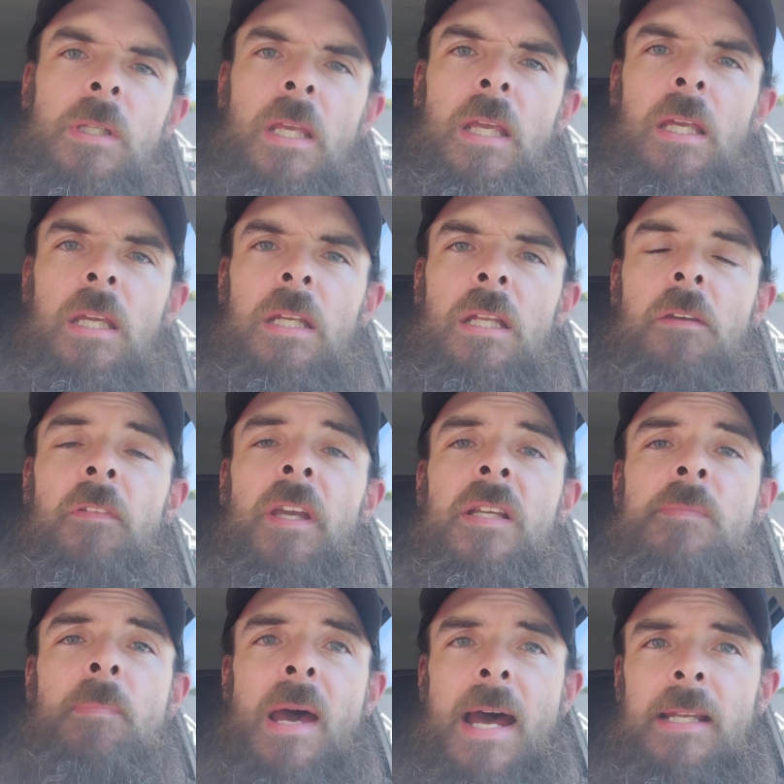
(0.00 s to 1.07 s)
And if it
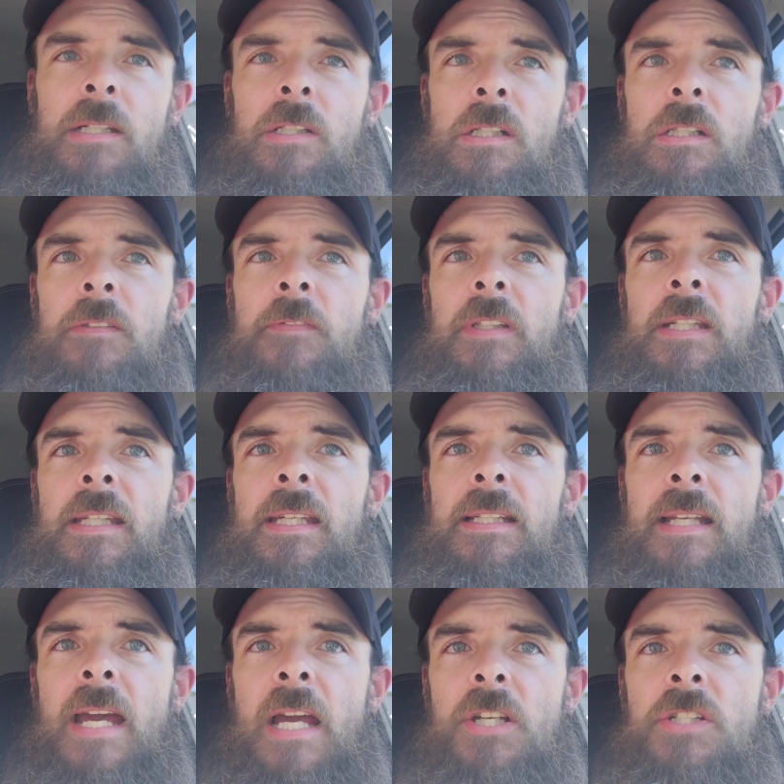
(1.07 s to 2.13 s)
gets bad enough, it
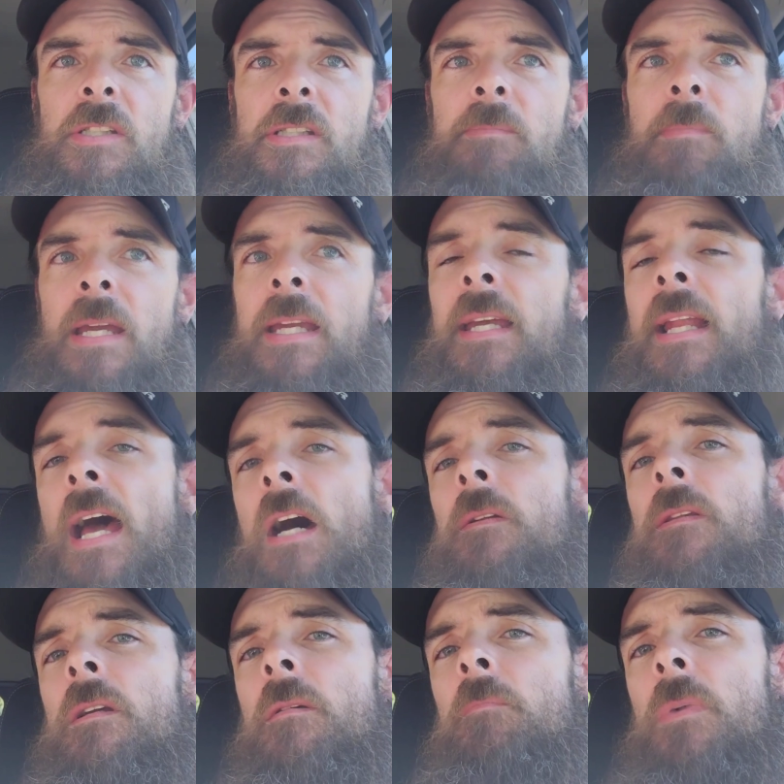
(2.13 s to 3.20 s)
can actually make it out
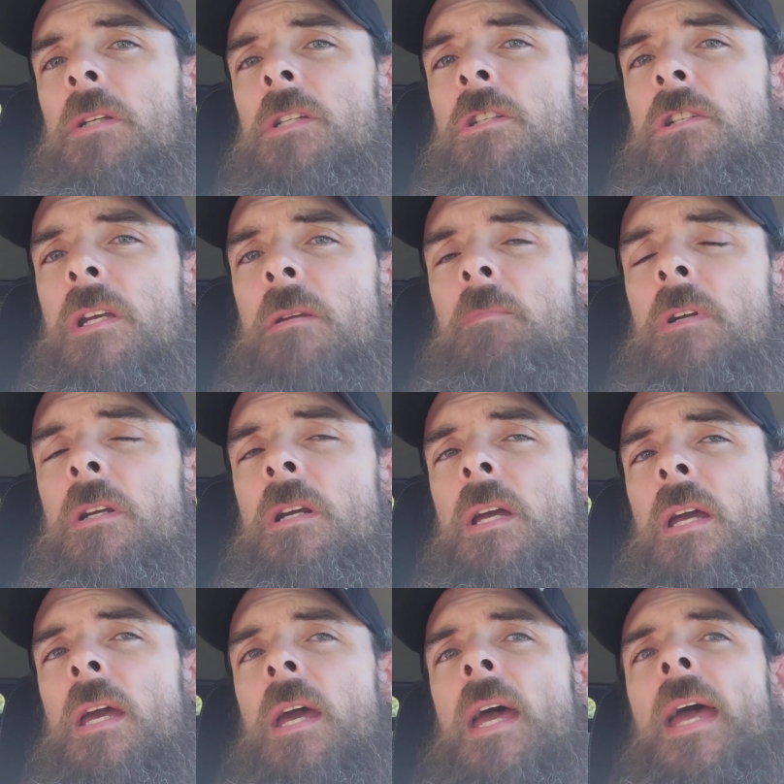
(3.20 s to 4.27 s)
of the combustion chamber
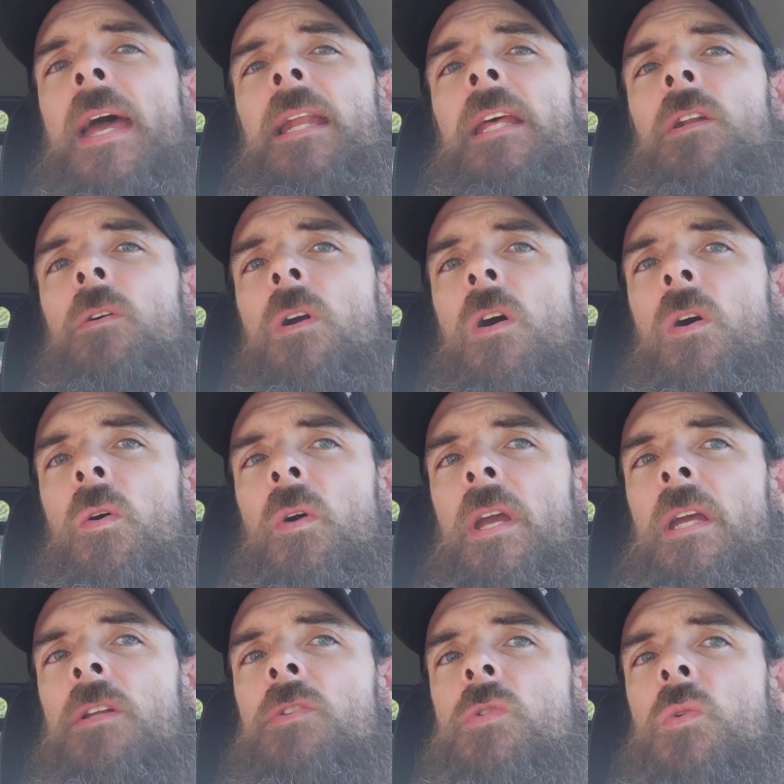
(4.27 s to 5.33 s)
and it'll go
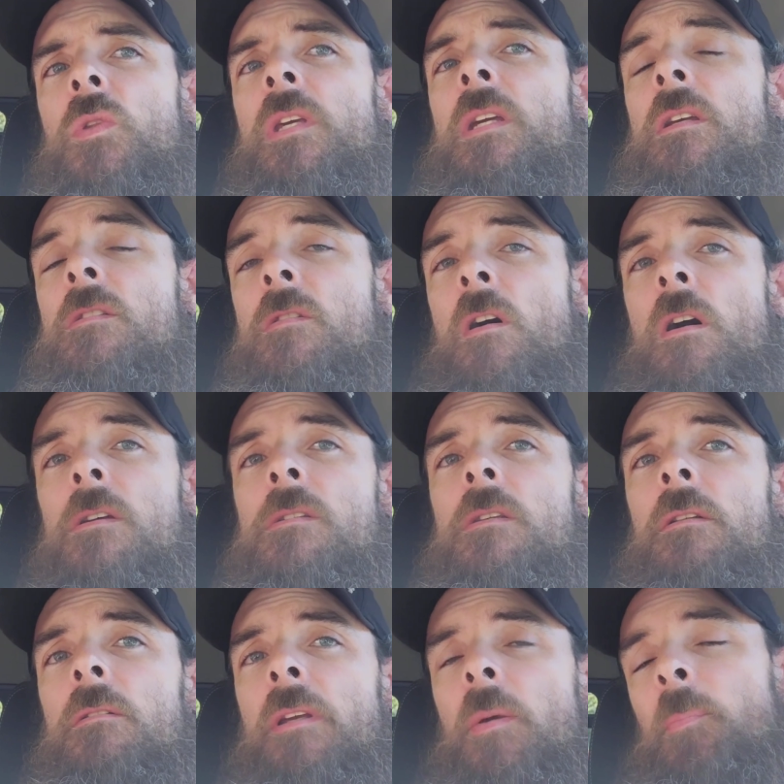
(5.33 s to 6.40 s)
into the exhaust.
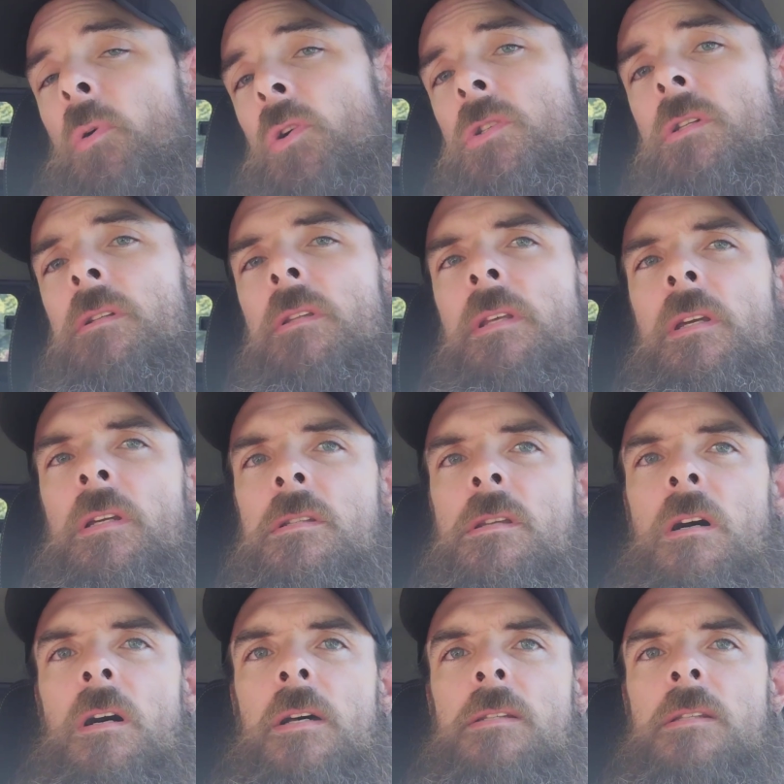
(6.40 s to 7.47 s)
It'll get pushed into the
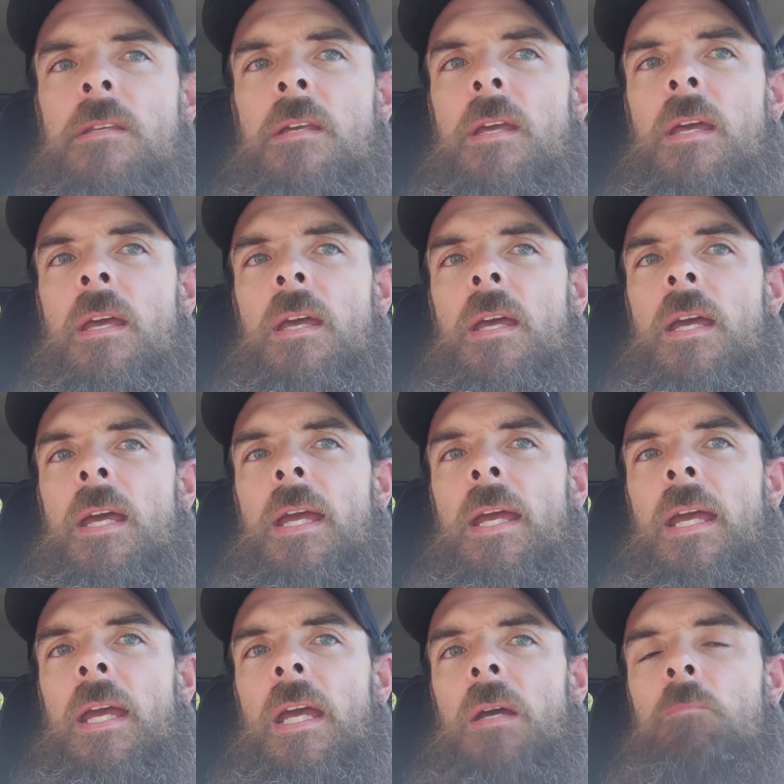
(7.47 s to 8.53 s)
exhaust.
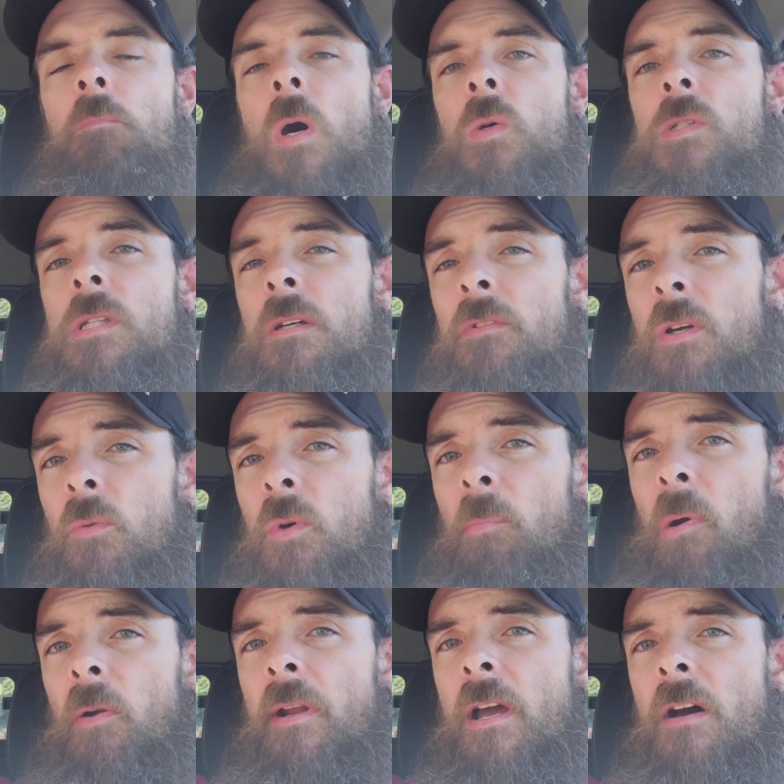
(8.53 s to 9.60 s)
And most of it will
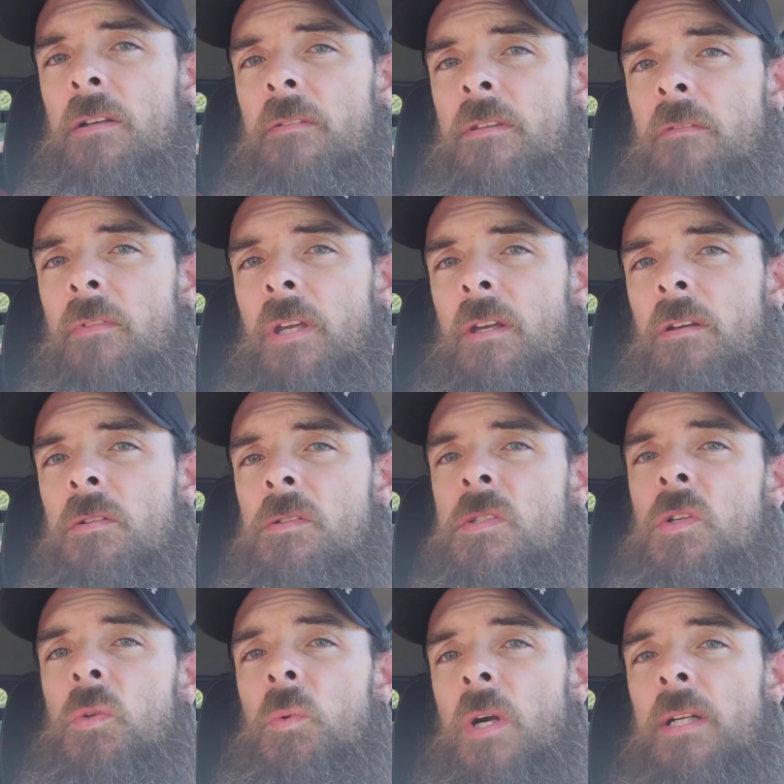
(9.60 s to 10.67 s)
burn out. If the vehicle's
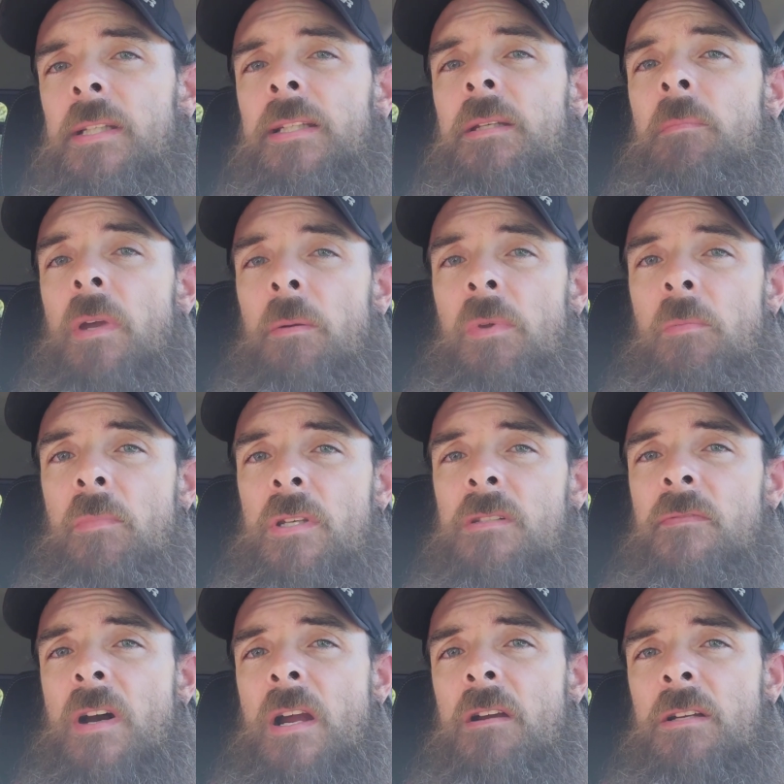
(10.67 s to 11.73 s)
still running, it may be
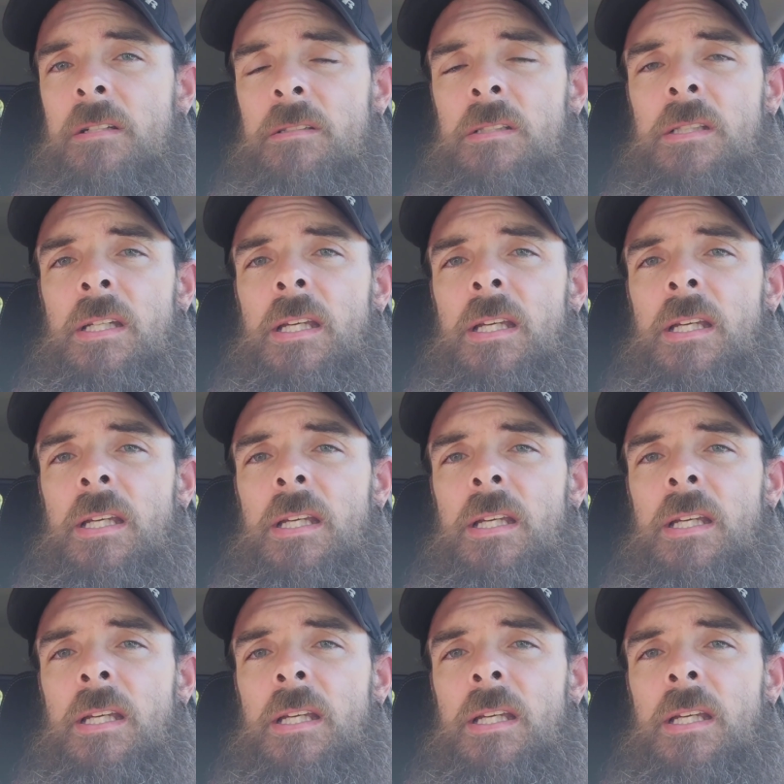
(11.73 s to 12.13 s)
misfiring.